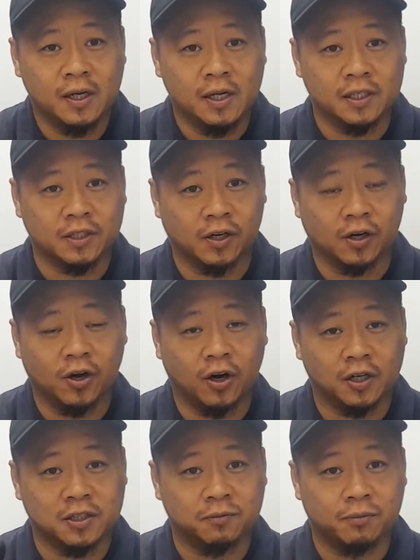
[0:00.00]
it's going to
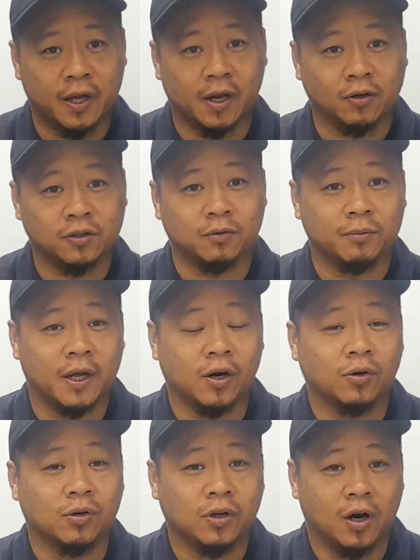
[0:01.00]
cause
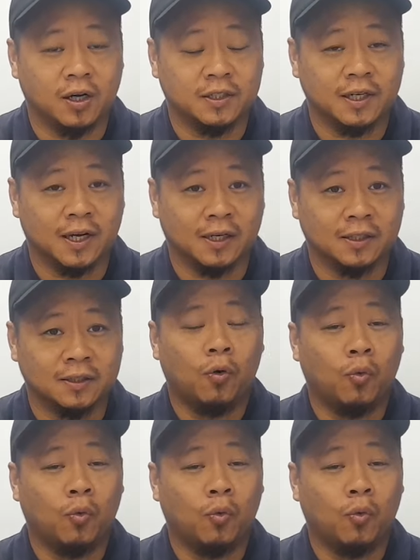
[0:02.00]
metal-to-metal contact.